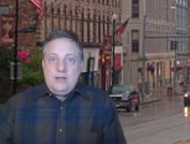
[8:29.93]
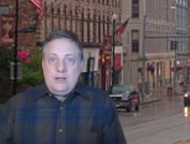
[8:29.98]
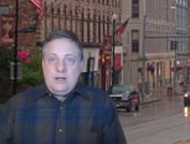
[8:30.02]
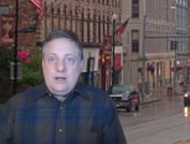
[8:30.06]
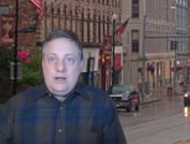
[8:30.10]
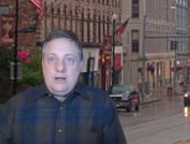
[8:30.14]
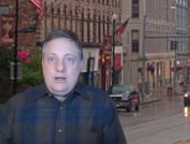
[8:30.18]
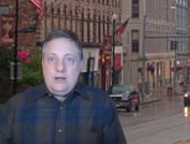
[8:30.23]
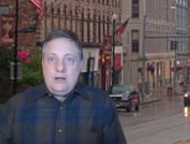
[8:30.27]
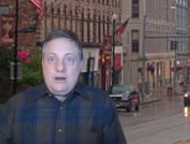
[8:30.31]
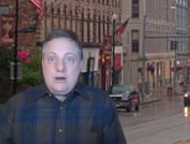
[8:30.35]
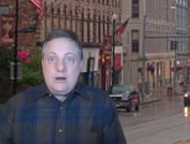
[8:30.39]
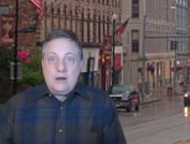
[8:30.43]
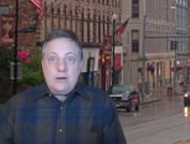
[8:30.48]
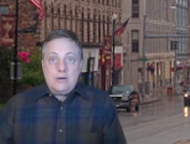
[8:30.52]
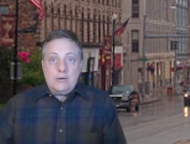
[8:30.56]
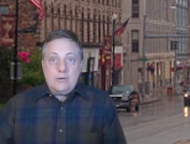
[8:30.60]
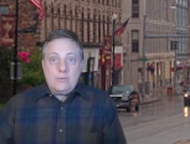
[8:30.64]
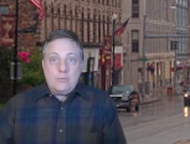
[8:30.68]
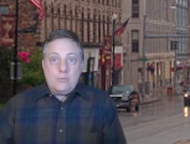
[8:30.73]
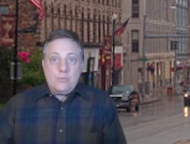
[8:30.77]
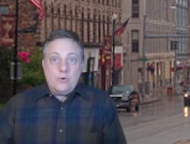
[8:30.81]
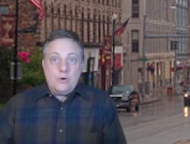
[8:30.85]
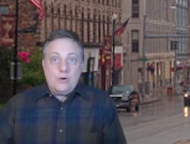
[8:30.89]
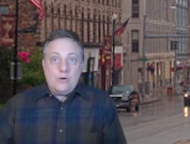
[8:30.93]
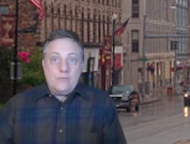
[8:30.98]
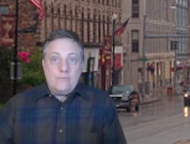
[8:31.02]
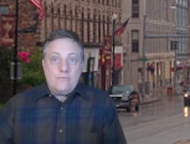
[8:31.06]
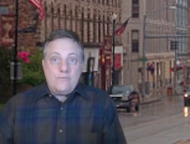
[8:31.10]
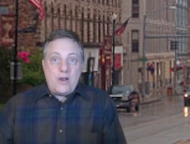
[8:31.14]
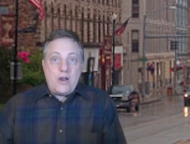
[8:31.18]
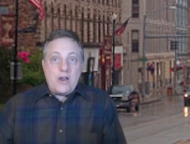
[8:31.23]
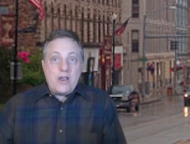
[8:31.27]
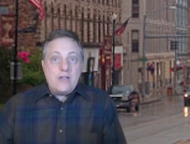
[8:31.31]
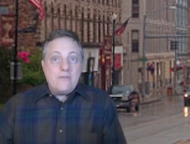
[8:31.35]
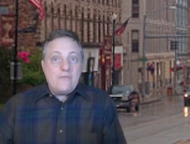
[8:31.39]
Uh, are were
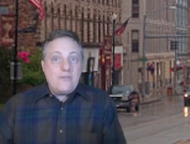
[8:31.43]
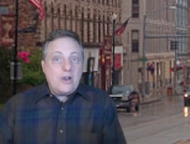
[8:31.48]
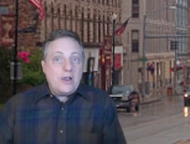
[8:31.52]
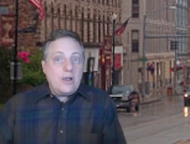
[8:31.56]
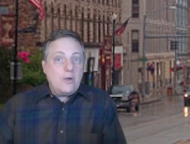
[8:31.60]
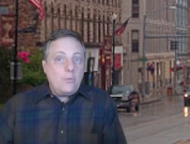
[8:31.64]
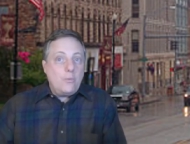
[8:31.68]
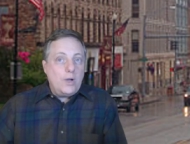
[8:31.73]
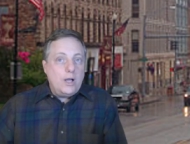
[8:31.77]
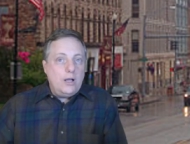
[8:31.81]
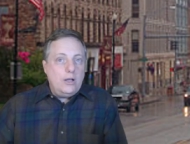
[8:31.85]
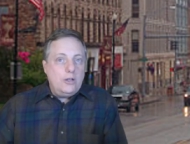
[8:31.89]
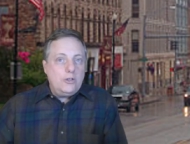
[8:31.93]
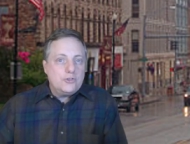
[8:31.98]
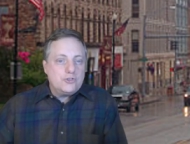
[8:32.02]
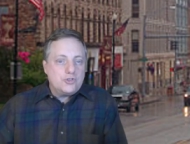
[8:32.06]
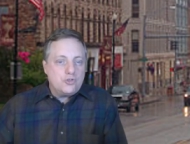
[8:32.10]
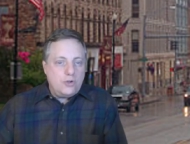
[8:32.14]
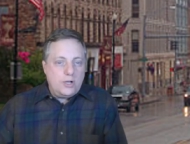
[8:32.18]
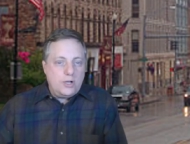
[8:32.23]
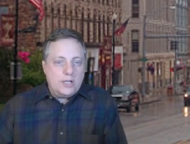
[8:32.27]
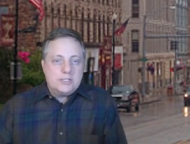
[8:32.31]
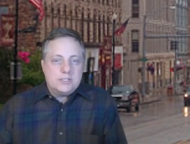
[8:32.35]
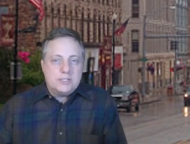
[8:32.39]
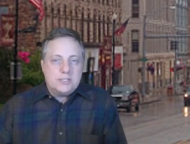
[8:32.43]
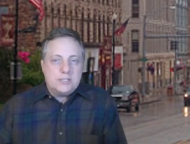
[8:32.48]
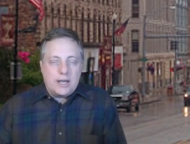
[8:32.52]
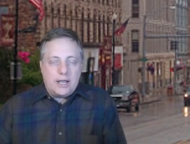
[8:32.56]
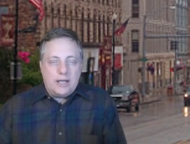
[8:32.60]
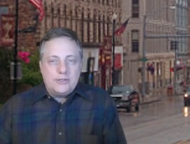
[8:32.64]
very, very well trusted.